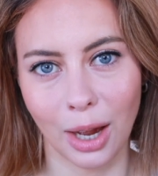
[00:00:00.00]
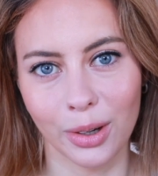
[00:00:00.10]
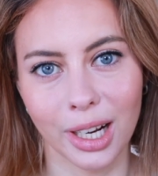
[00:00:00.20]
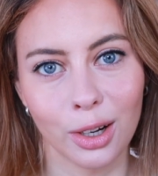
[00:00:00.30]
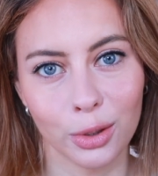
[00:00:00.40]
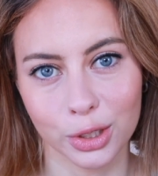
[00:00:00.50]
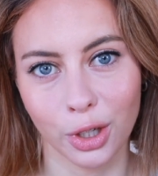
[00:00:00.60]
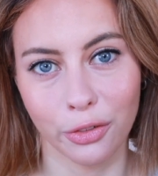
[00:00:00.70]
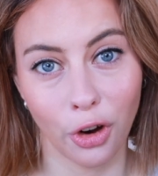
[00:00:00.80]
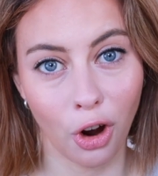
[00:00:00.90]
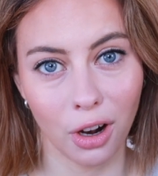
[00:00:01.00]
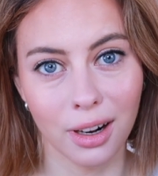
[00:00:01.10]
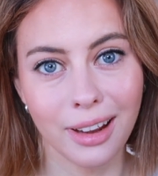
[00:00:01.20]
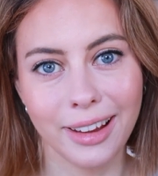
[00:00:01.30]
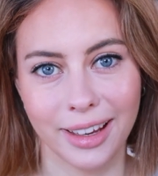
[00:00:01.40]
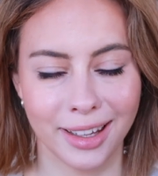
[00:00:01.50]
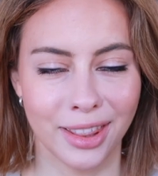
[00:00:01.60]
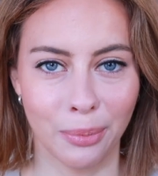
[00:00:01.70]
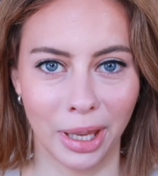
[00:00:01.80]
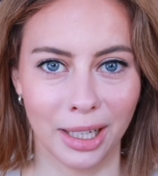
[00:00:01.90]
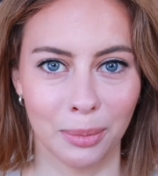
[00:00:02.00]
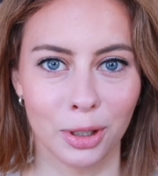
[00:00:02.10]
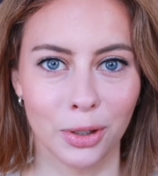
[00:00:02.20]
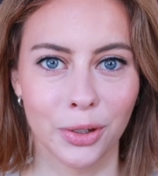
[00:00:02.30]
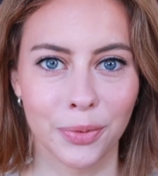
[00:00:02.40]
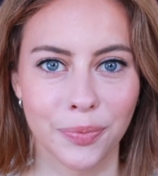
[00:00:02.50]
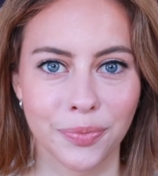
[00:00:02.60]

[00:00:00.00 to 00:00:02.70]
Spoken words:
how it looks overall in the makeup look.